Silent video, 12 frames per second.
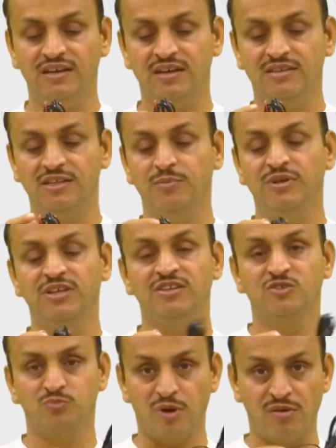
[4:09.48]
there'll be
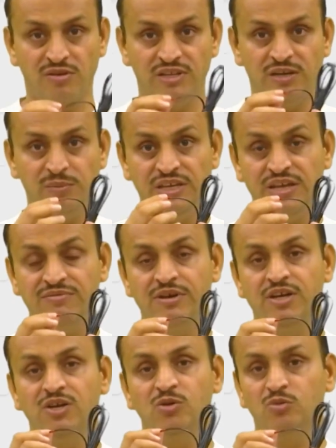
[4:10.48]
this power that will be
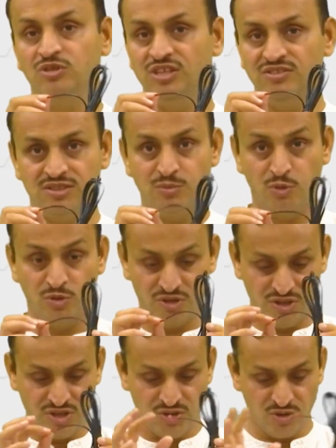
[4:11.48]
given to this board.
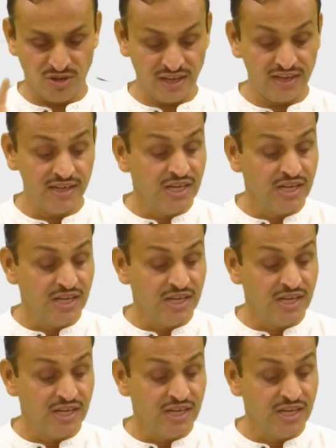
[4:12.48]
Okay.